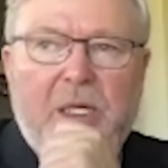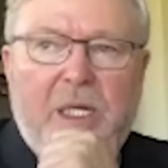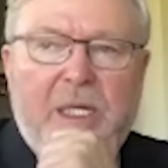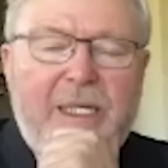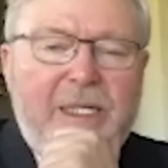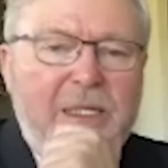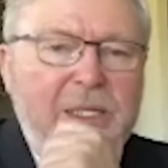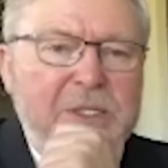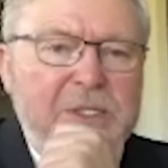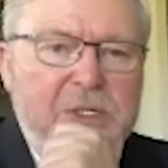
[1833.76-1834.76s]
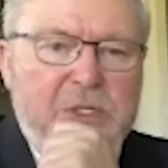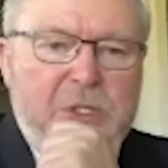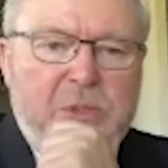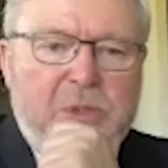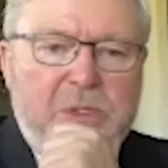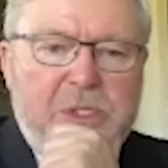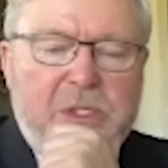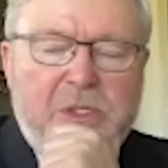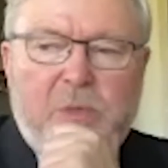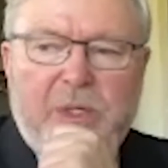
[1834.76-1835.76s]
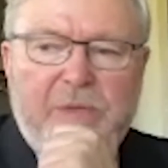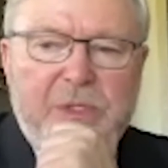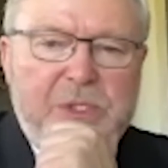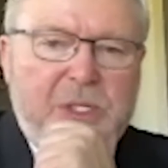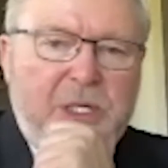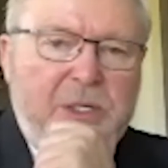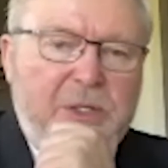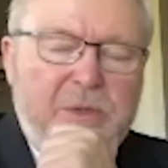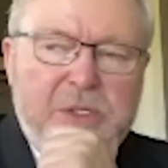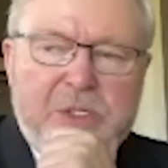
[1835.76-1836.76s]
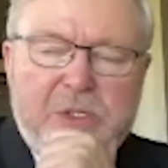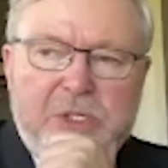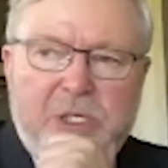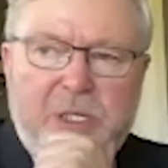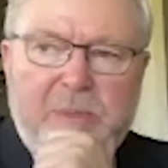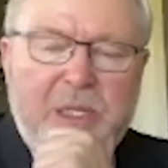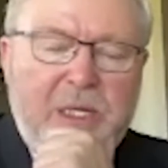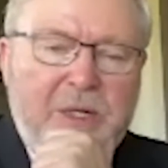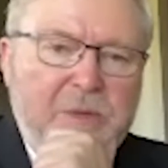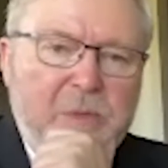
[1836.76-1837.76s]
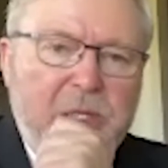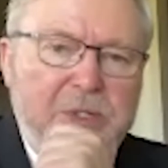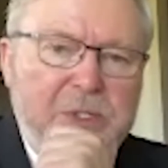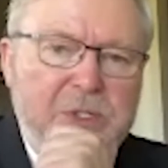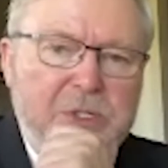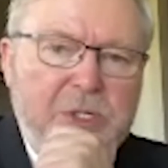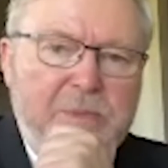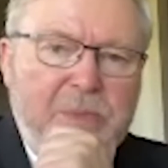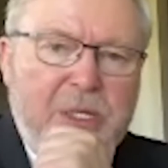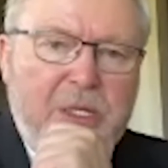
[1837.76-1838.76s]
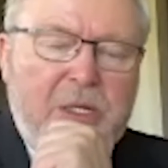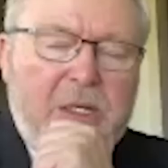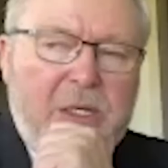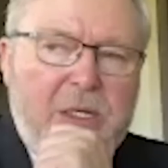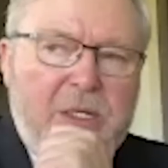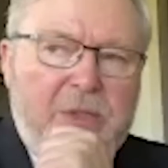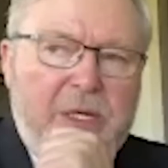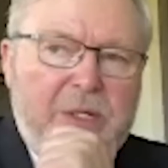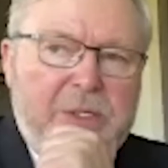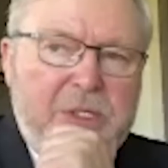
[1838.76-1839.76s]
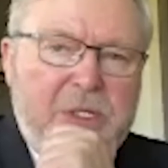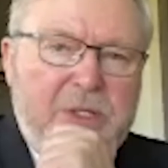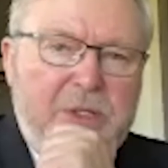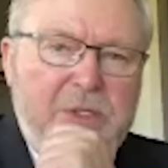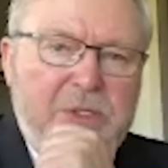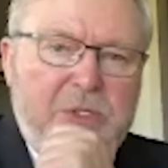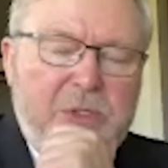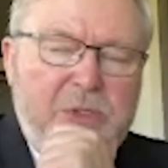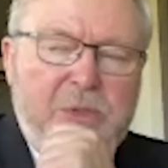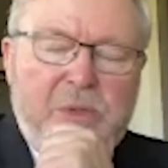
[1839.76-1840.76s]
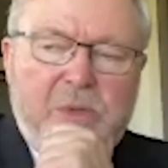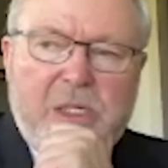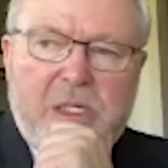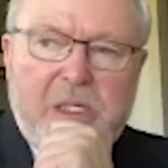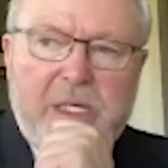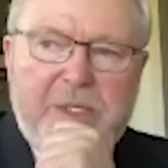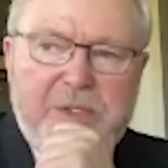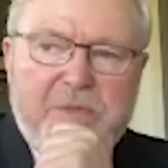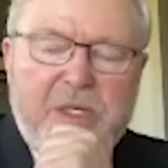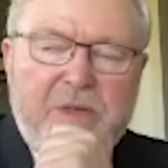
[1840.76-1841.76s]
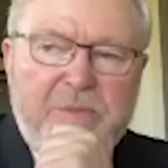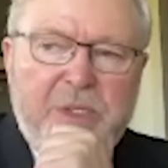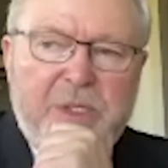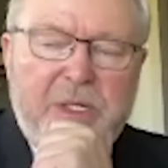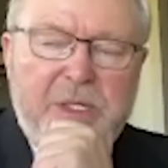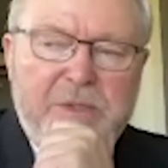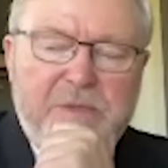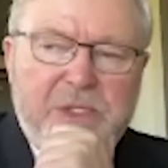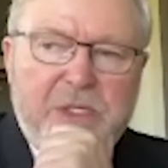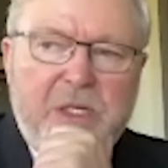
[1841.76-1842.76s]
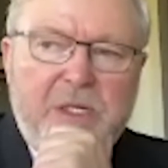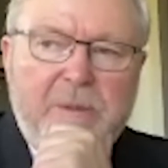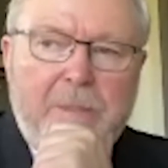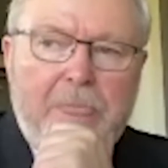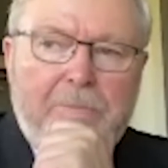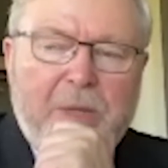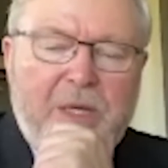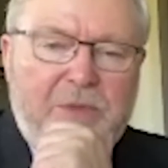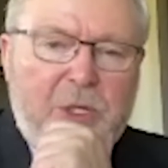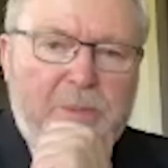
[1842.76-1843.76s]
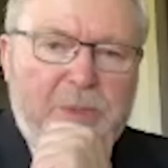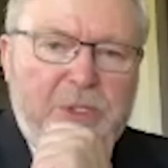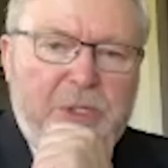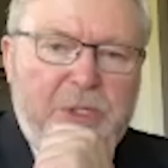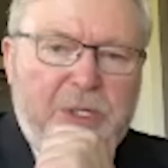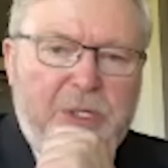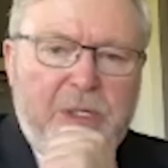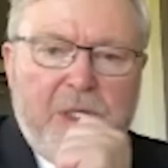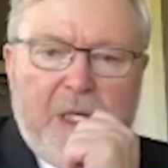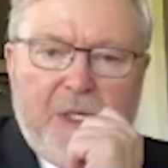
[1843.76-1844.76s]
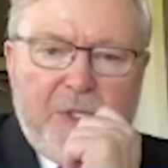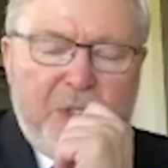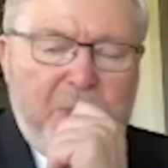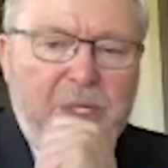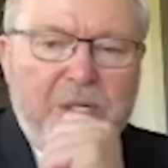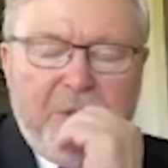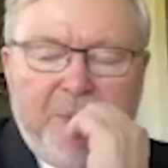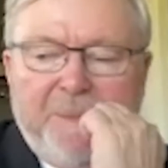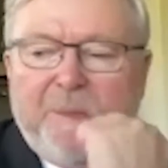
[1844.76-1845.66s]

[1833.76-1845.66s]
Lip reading: it at least ensures that whatever the state of the US-China bilateral relationship, these two heads of government and heads of state have the opportunity to meet,